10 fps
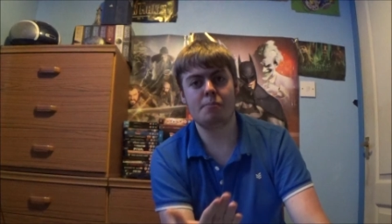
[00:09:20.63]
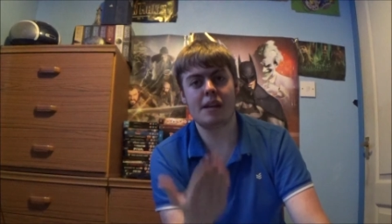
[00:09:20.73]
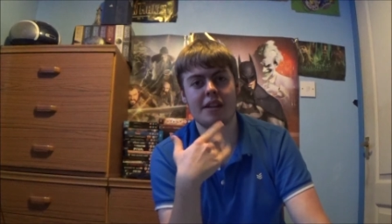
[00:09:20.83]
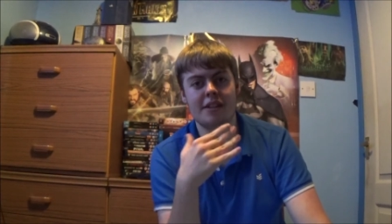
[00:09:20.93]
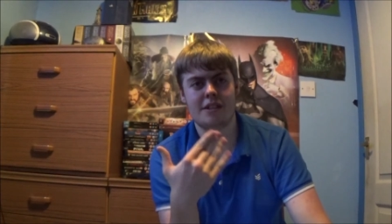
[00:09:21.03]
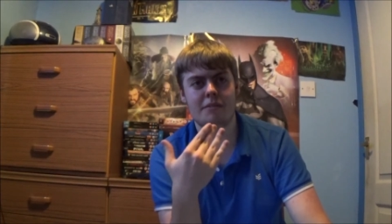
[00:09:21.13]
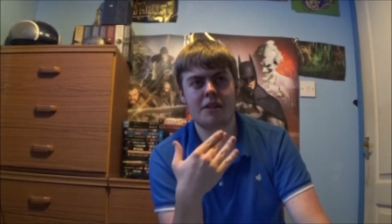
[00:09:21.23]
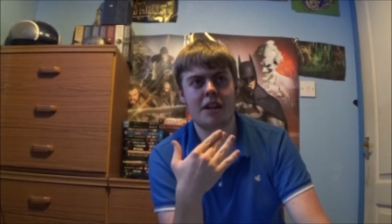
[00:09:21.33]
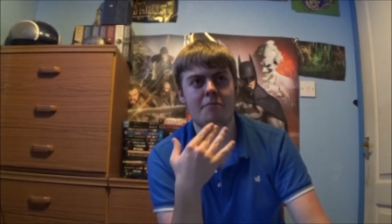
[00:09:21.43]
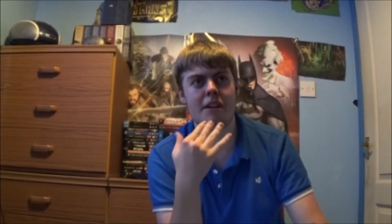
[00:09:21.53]
speak at the same
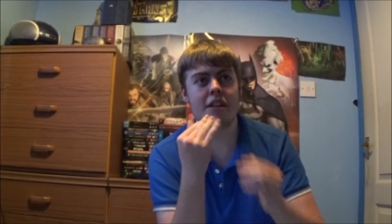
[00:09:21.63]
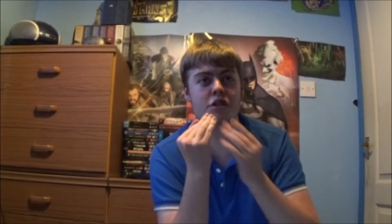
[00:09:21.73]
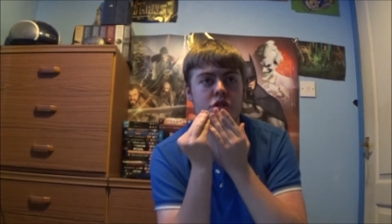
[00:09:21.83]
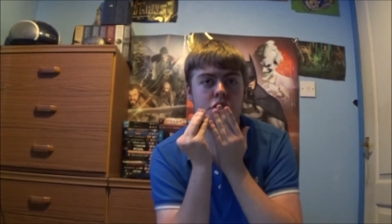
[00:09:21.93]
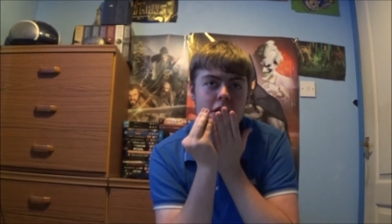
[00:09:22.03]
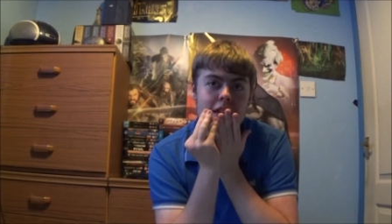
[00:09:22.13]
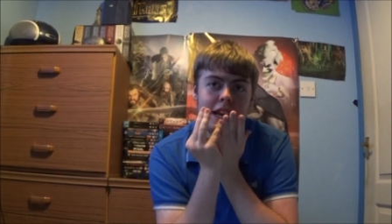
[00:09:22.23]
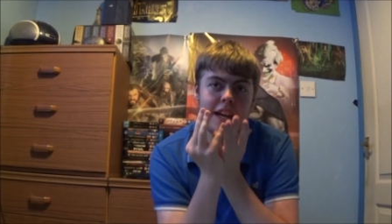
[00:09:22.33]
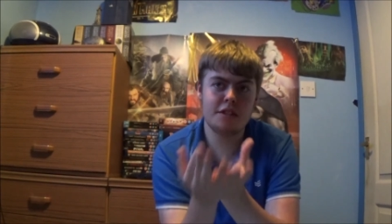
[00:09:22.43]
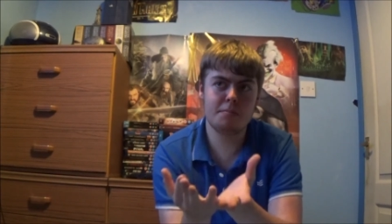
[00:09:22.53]
time. He's he
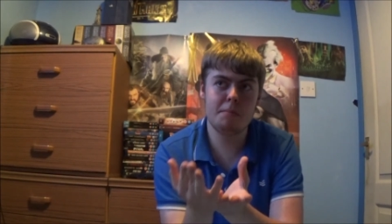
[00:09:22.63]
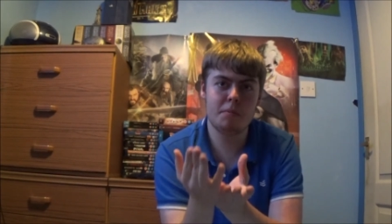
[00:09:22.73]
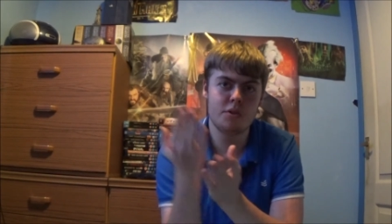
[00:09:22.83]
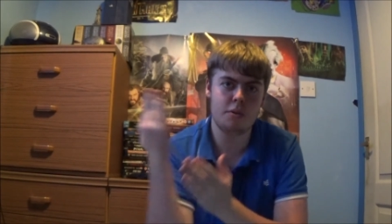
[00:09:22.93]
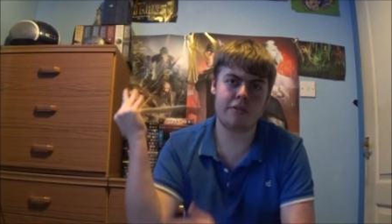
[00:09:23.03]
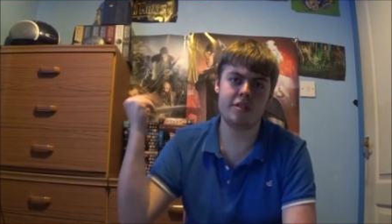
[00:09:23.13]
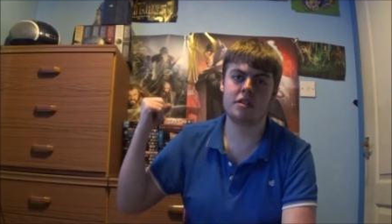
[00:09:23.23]
can't speak because if he